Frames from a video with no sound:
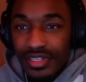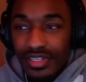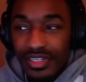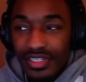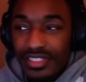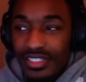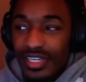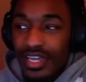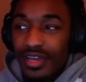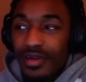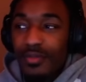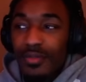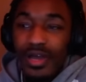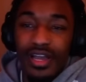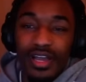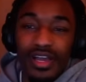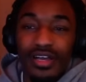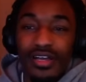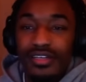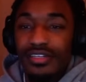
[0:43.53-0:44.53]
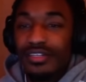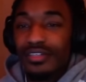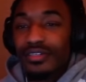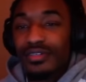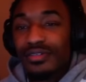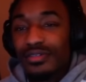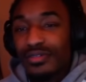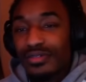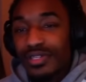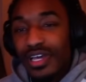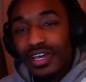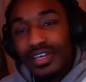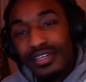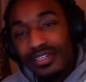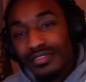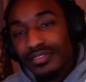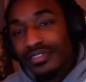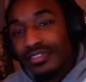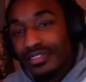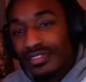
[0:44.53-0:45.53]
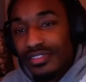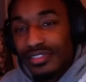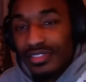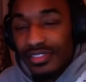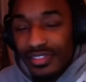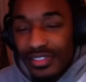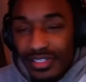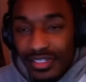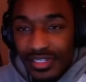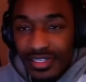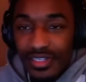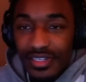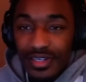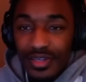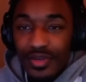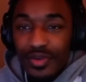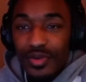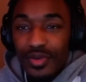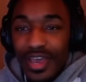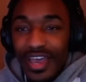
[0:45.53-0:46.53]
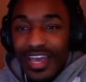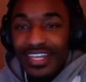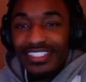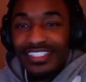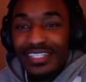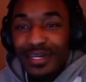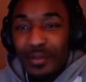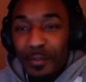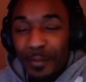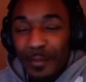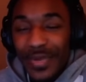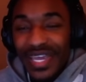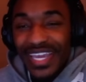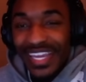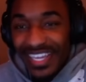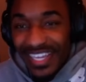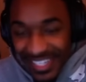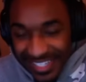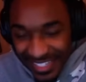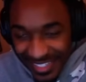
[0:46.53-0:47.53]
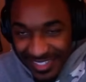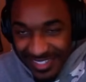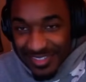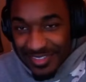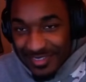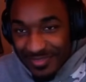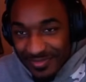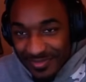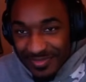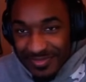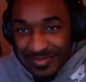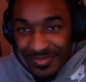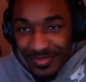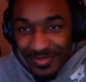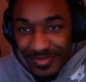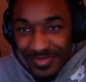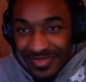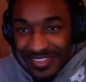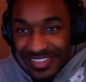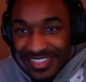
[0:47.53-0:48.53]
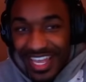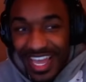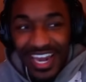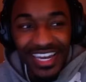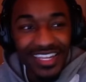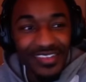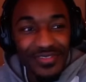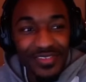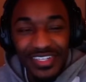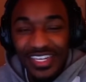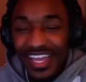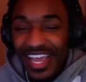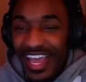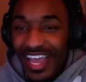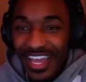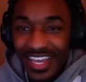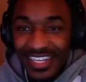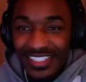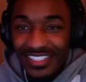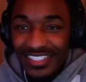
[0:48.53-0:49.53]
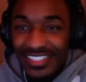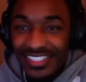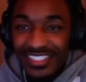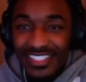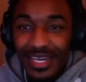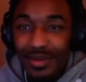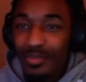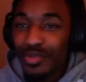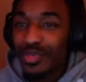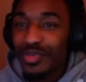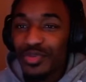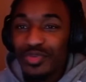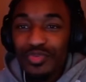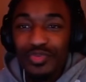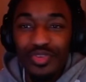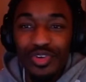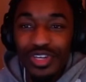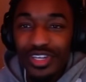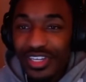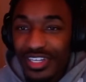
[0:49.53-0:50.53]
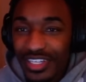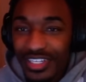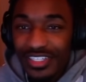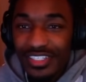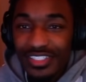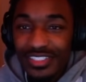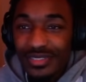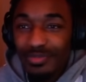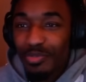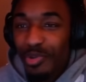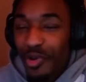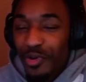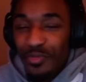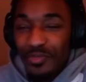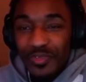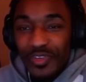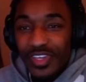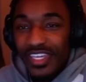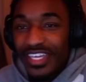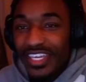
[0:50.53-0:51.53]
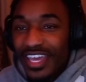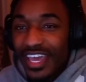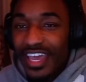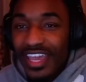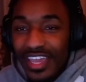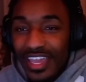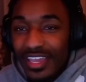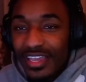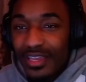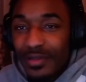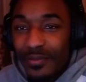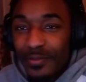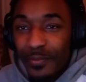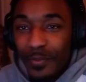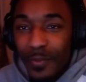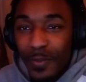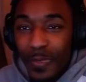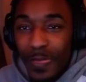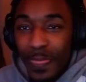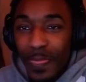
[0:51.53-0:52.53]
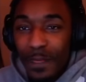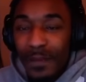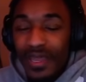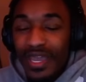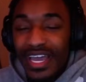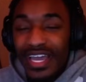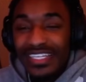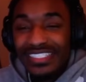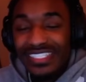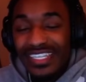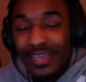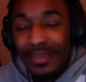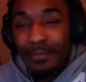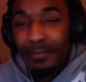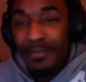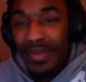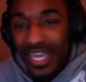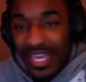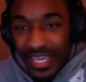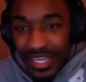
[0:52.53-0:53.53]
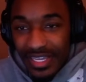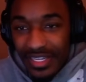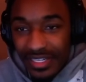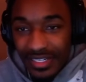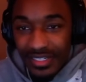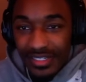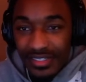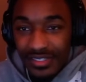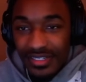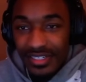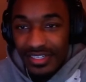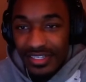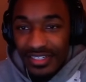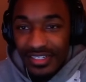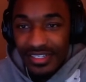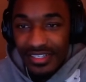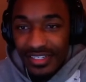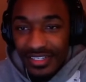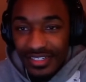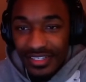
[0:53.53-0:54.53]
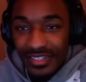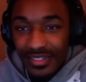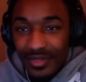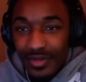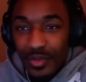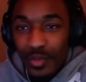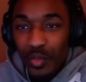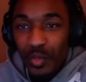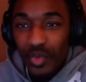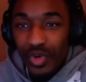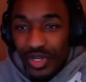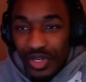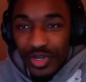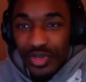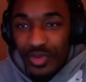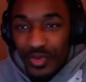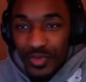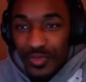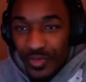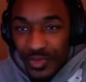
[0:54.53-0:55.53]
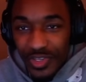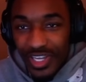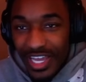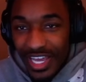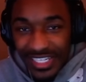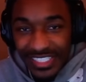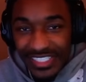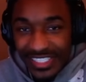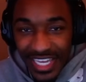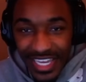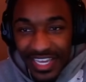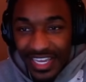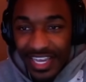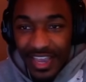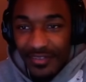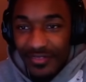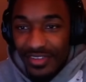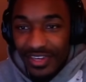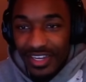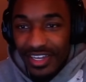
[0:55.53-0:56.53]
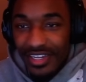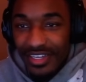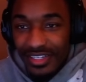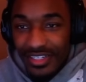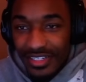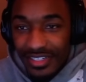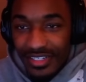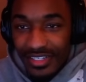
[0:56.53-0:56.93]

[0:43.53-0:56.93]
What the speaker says: and she like, oh my God, girl, like, da-da-da. As a man, not even as W Riz, perfect game, as a man, what do you feel like saying after that?